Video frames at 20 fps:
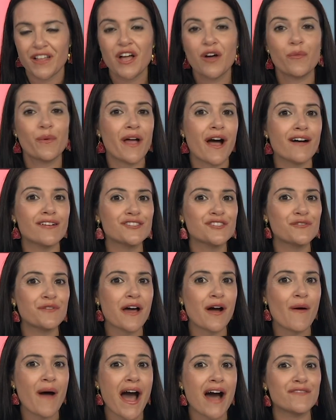We also
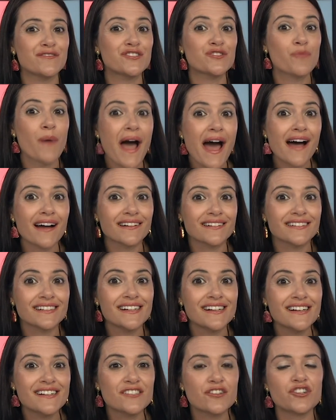now have swag.
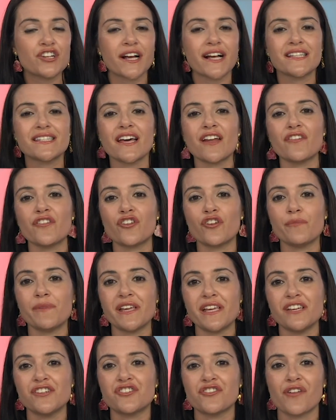So check us out on
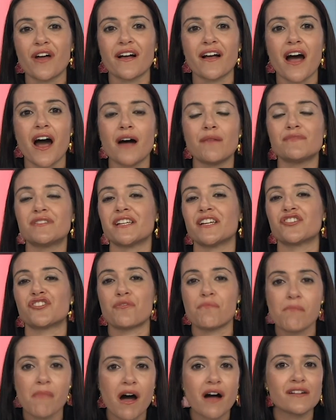thenomikishow.com to get your
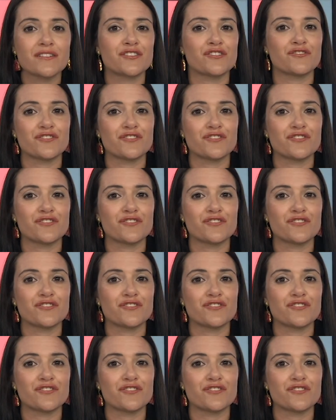mugs, your